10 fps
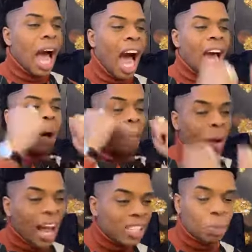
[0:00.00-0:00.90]
how to
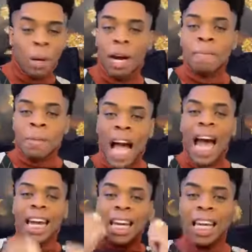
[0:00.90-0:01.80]
prosper,
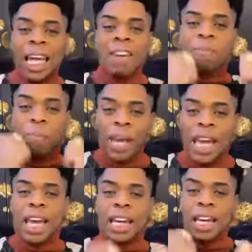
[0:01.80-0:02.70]
how to live
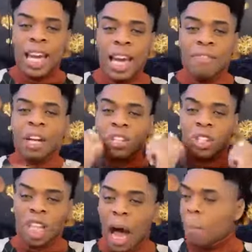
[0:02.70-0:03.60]
big, live
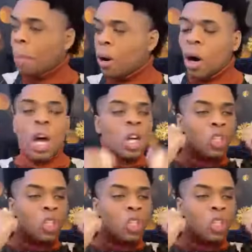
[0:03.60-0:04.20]
unstoppable.